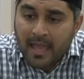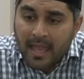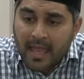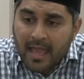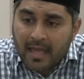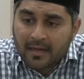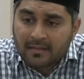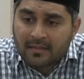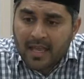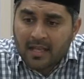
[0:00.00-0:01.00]
And
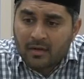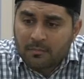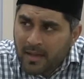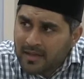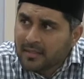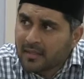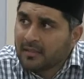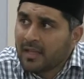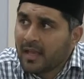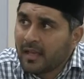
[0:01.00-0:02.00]
they repented,
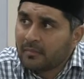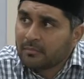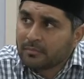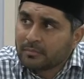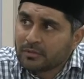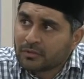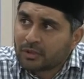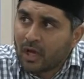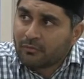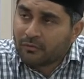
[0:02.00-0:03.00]
they
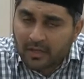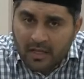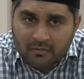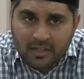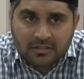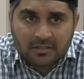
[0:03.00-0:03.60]
sought forgiveness.